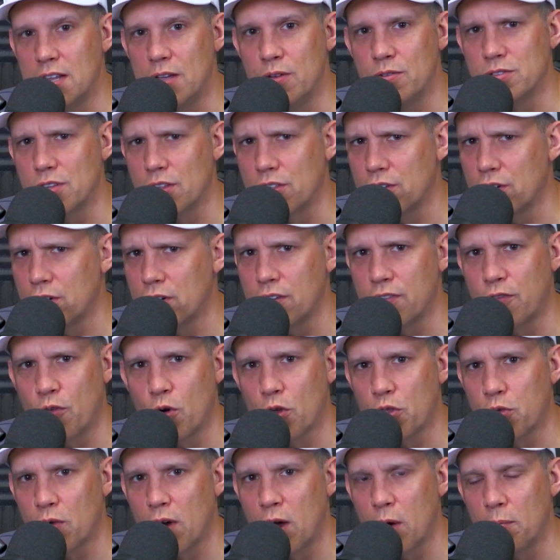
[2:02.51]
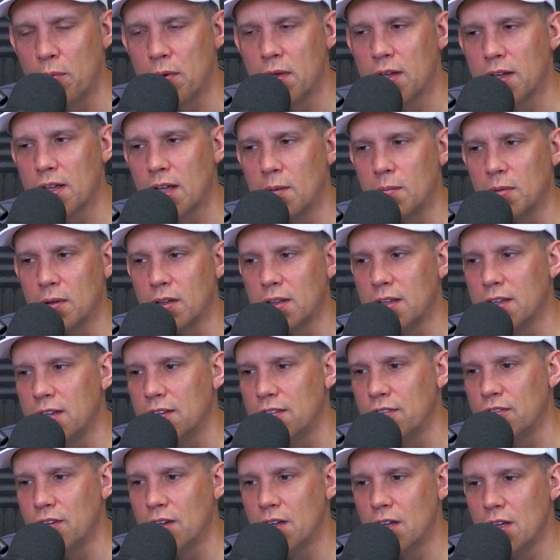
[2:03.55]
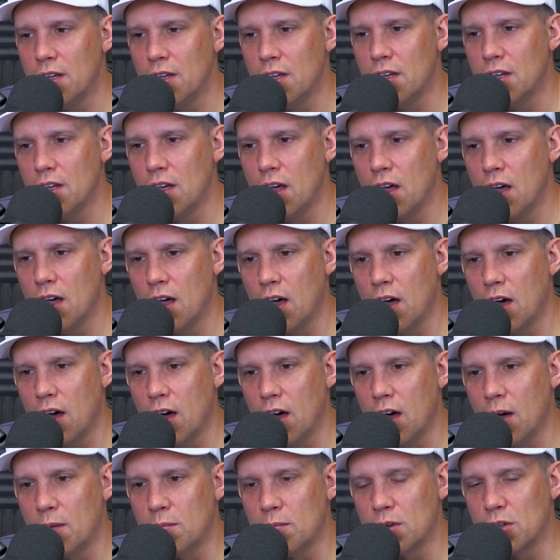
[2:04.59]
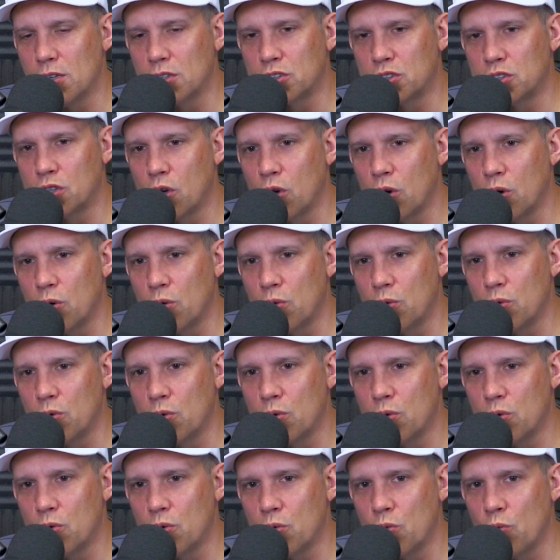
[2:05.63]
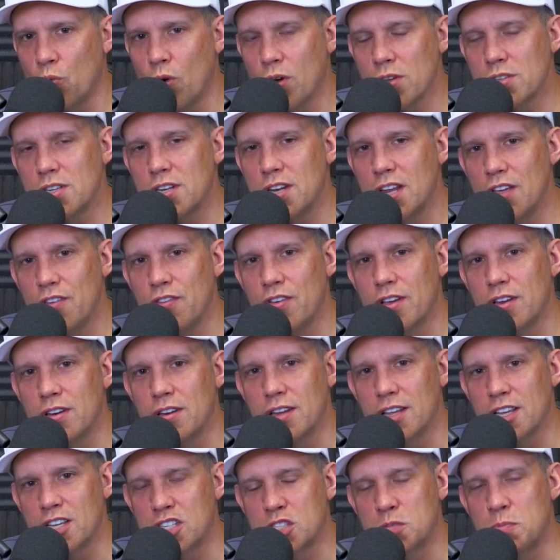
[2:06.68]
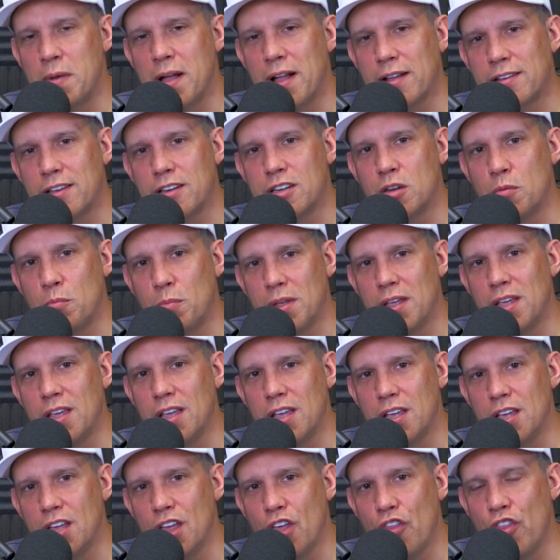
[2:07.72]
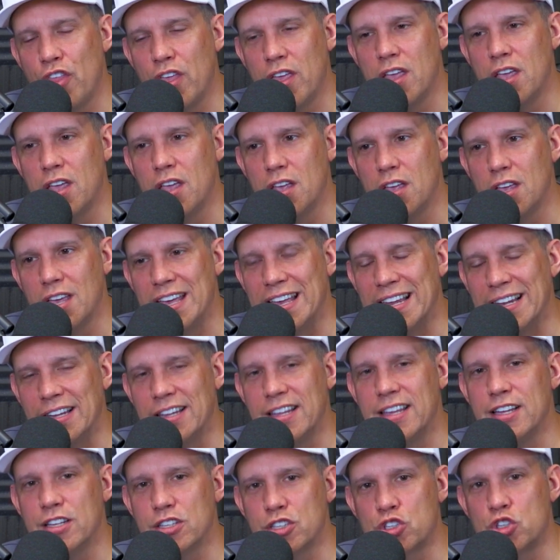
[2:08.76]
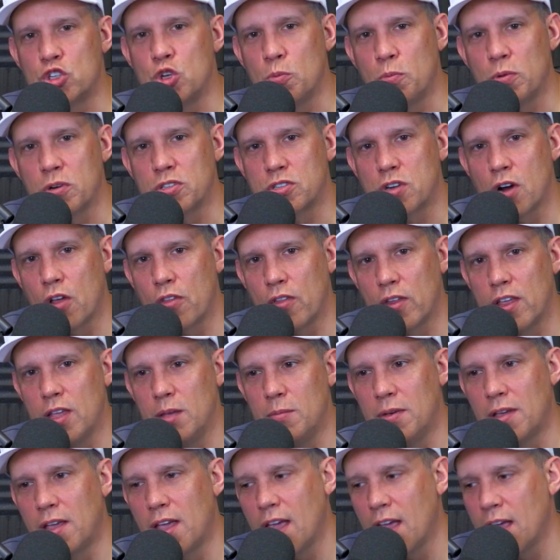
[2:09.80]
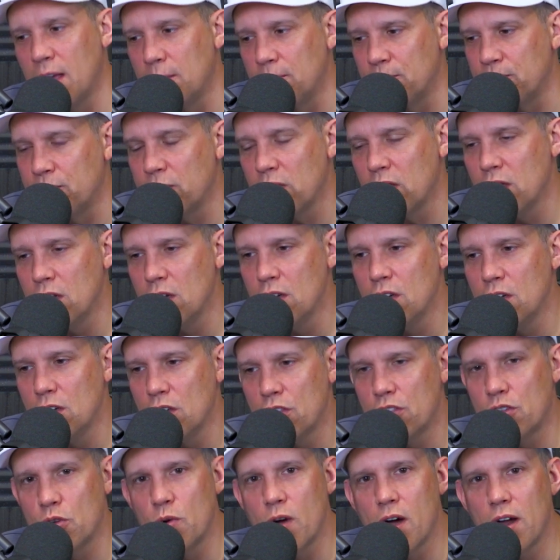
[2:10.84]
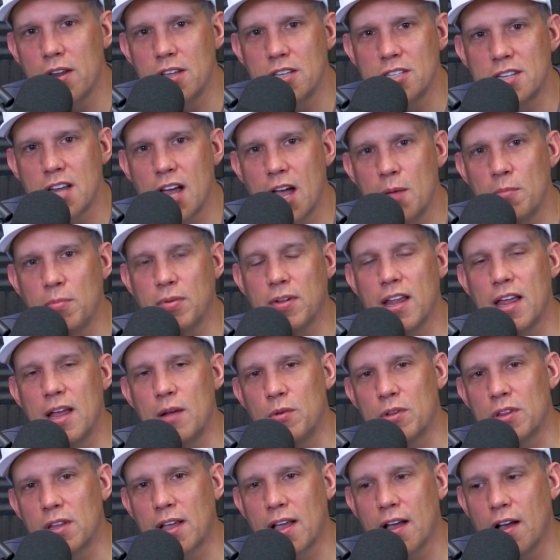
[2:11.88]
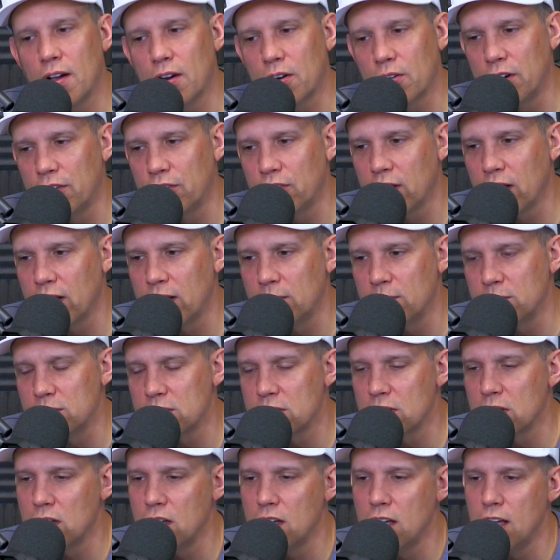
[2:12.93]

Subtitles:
He was a third or fourth round pick, I believe. So wasn't even expected to be the elite superstar that he became throughout his time playing with the Calgary Flames.